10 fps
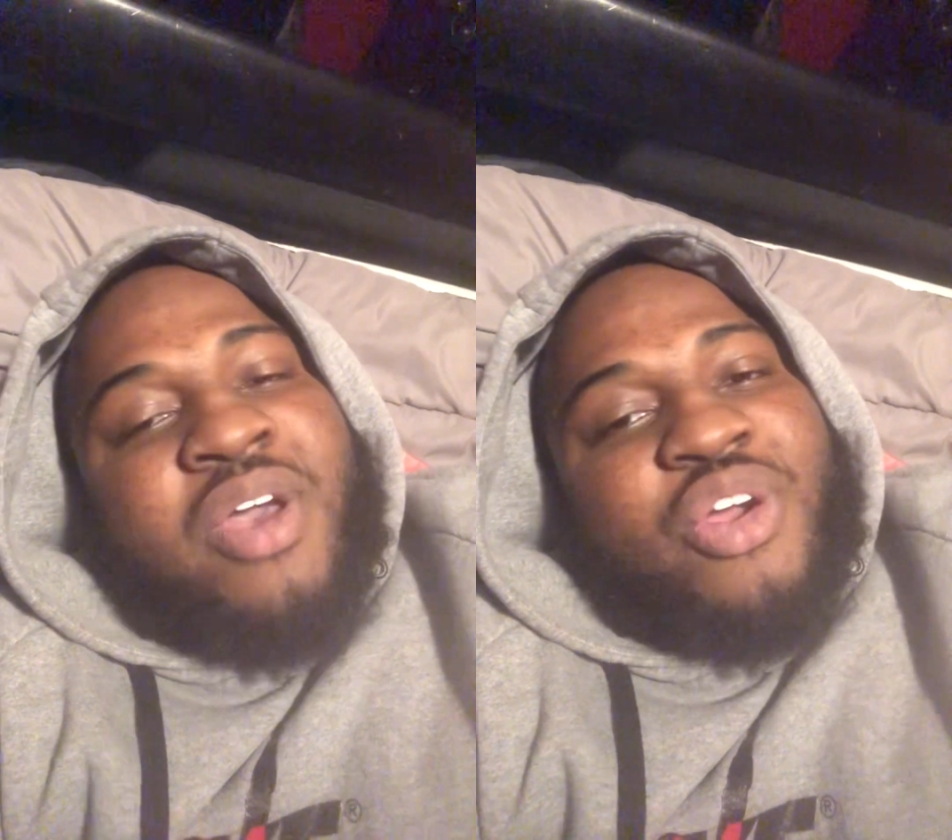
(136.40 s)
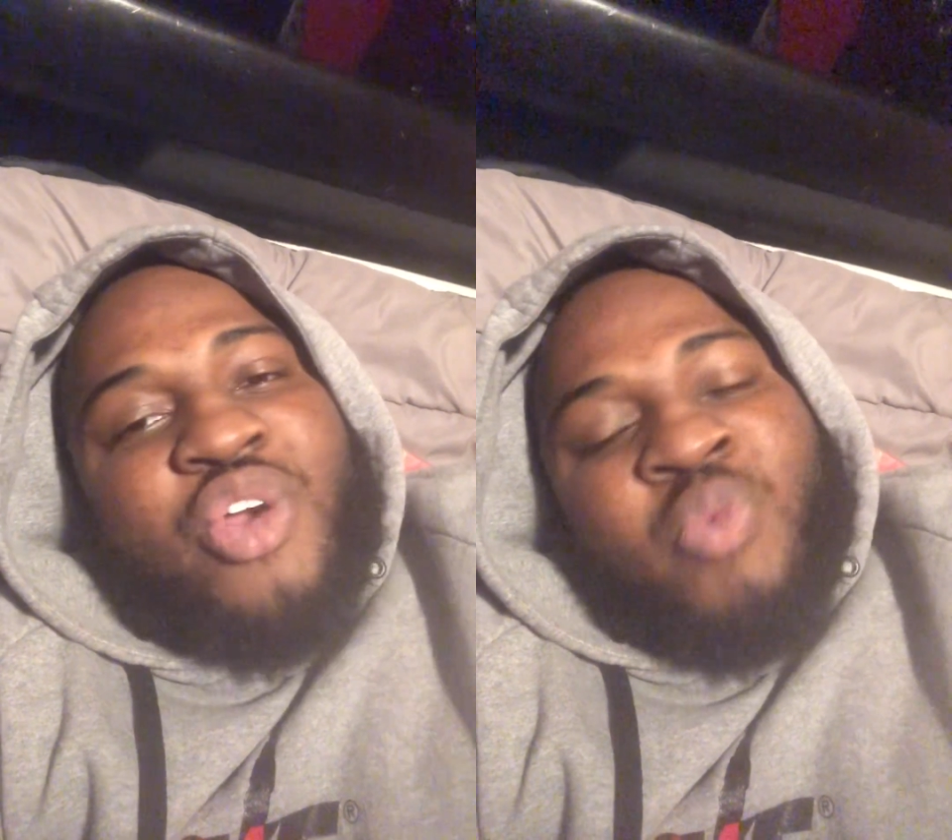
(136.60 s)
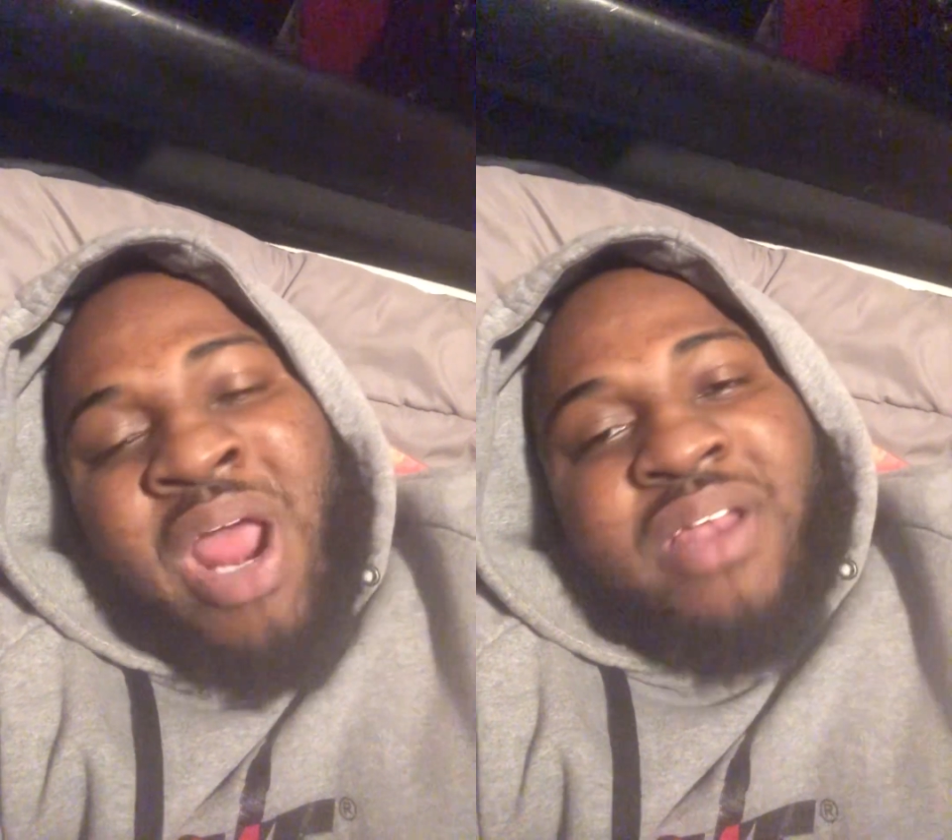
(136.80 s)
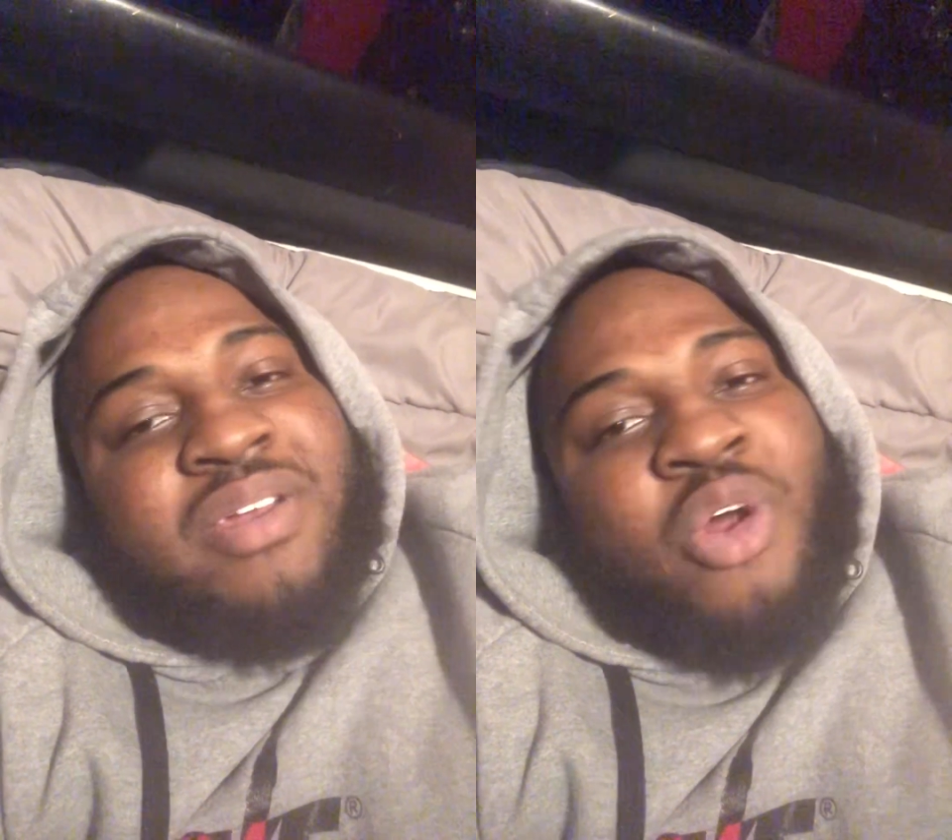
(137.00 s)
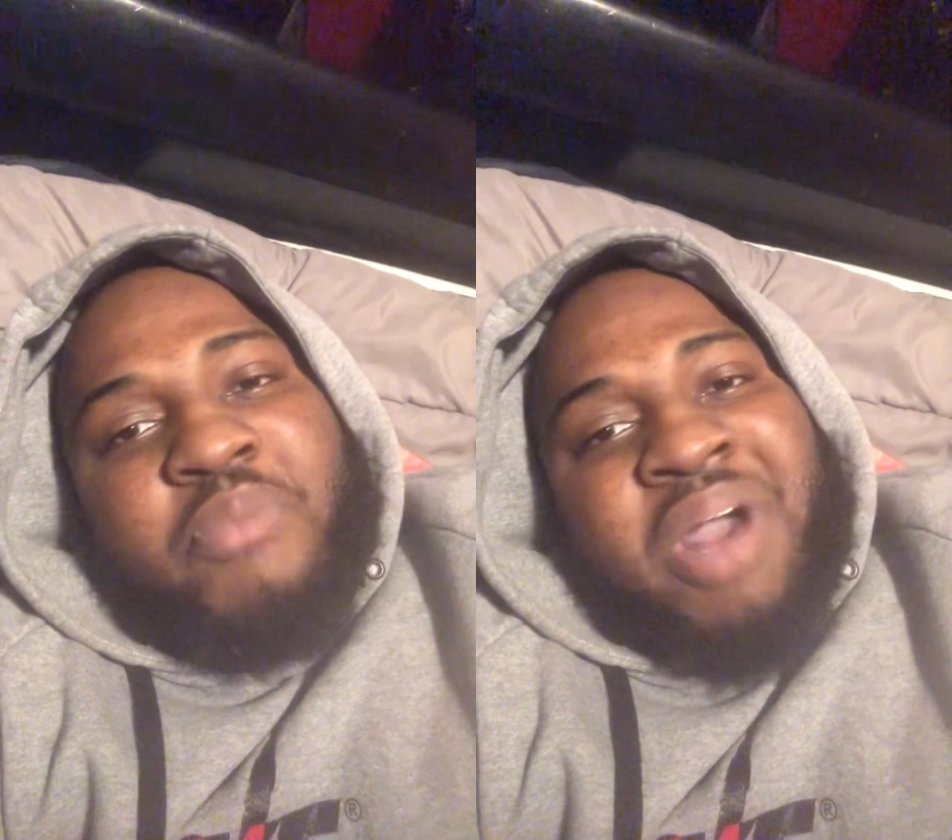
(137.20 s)

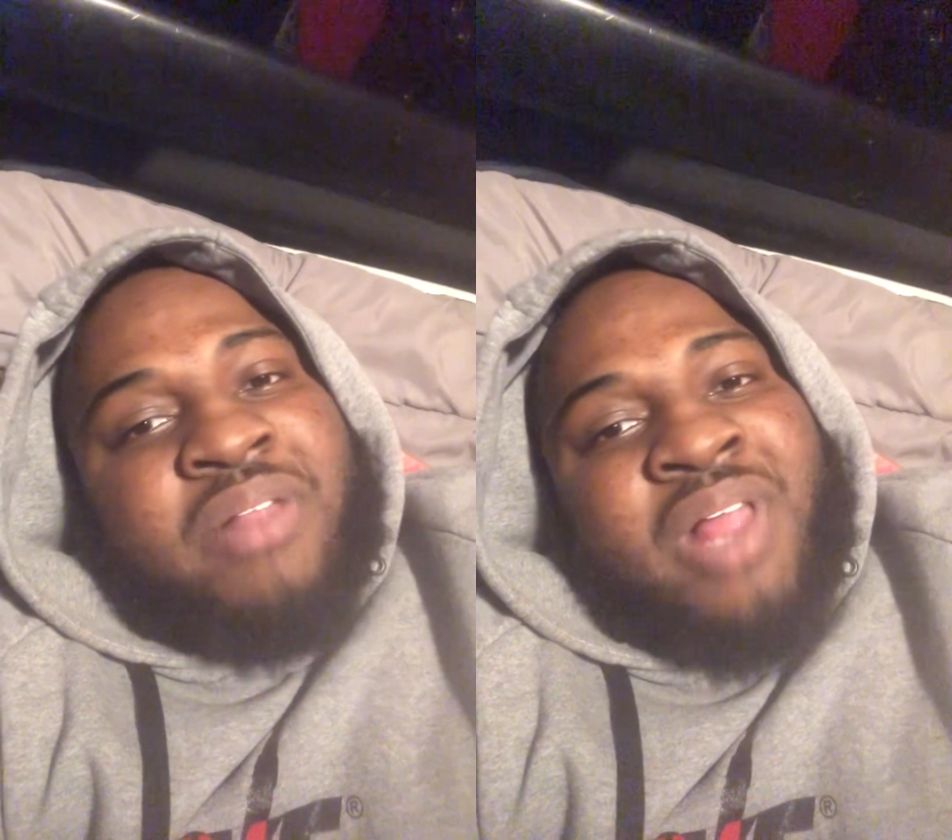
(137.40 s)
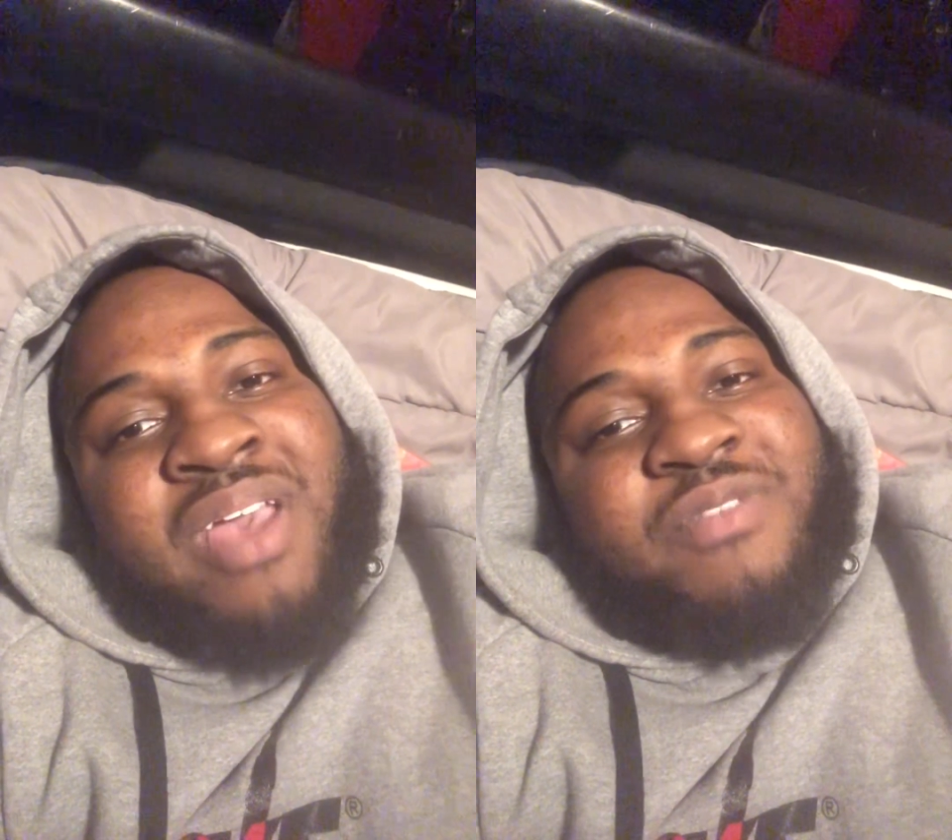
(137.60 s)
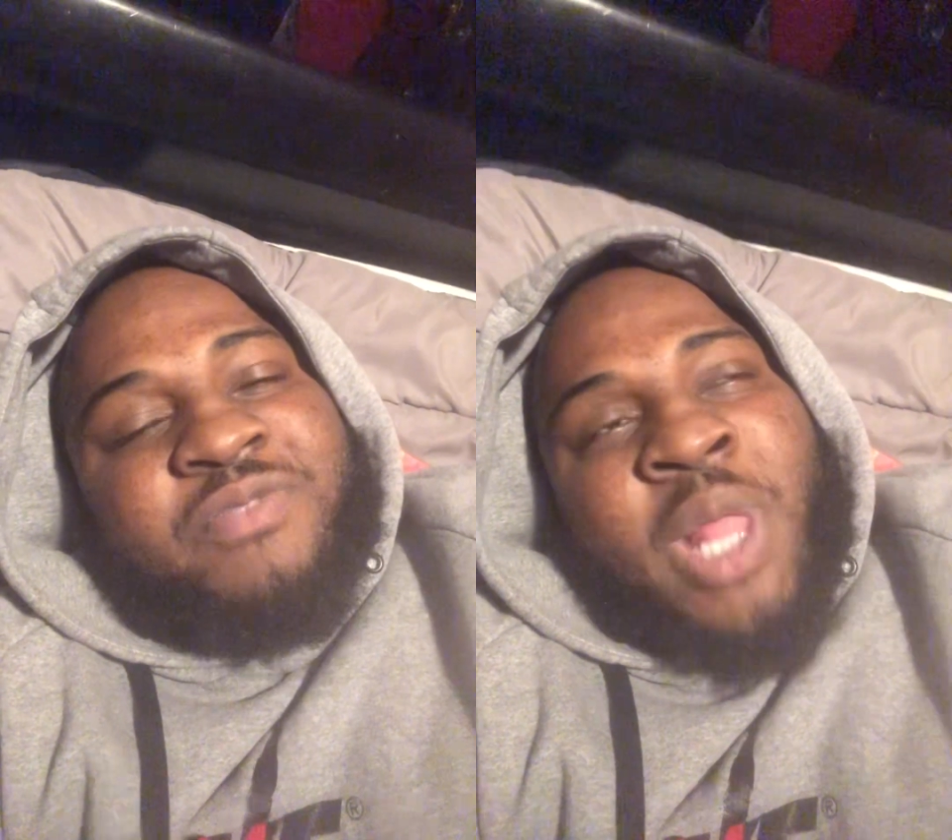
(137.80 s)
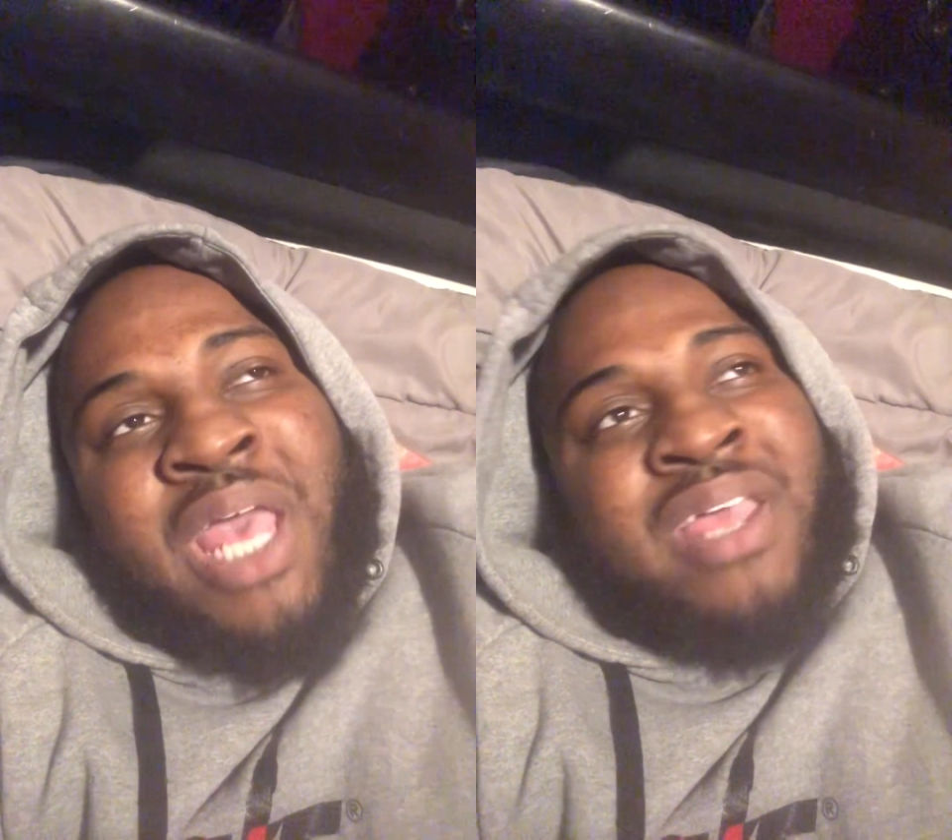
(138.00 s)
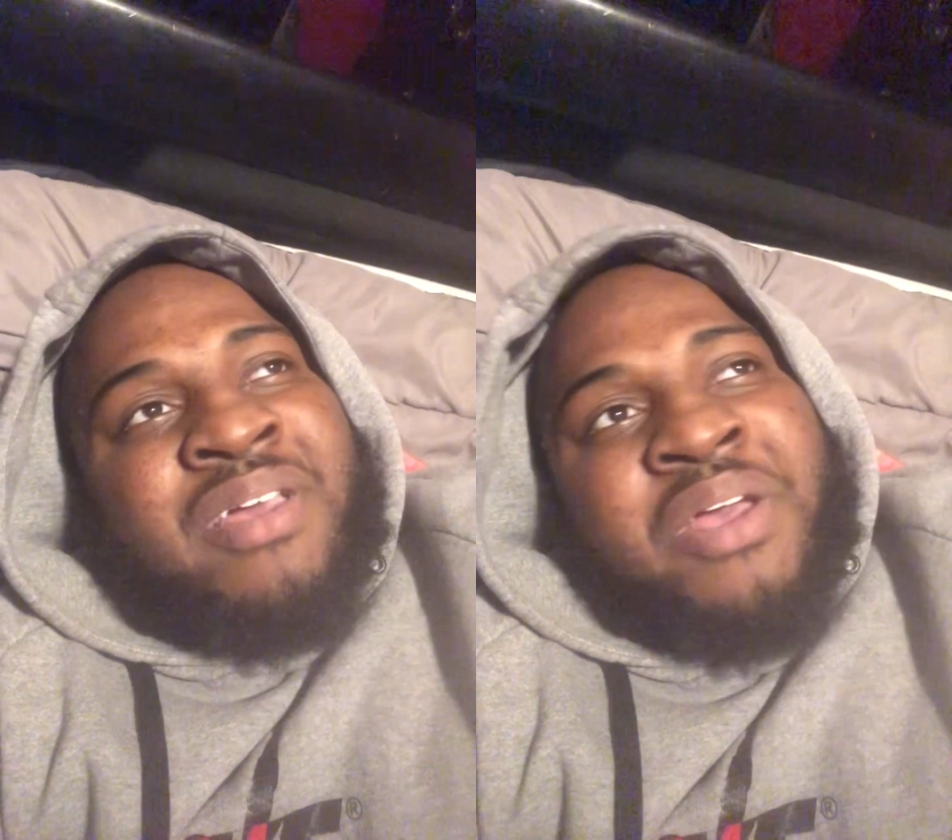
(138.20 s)
Grinding All My Life,
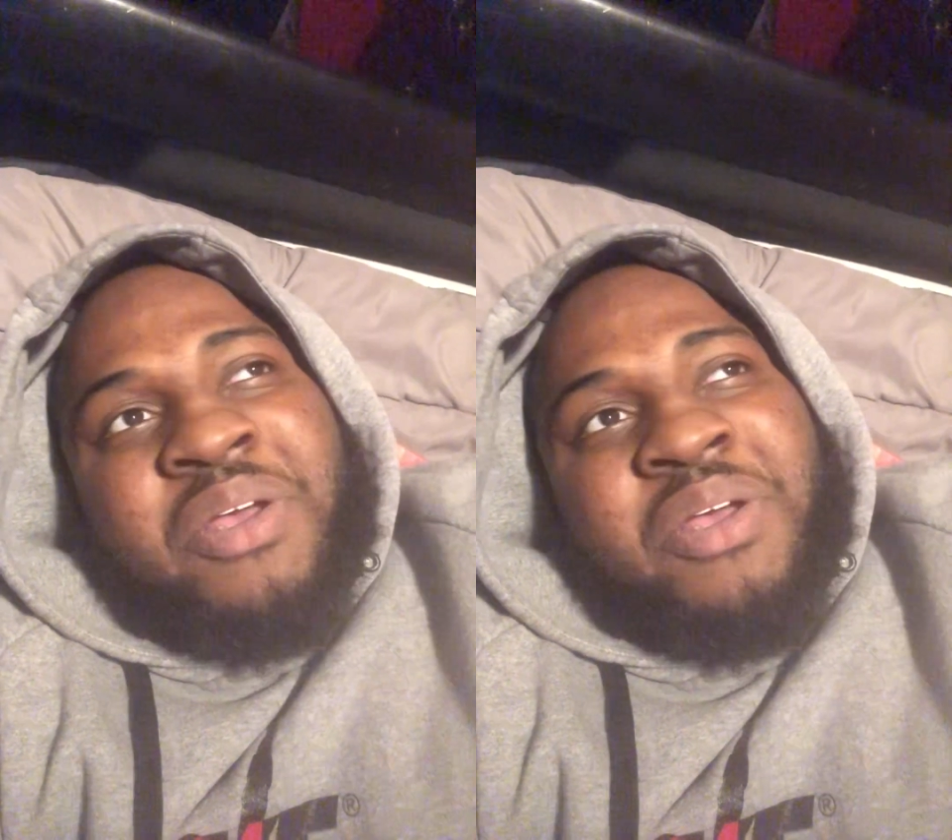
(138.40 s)
like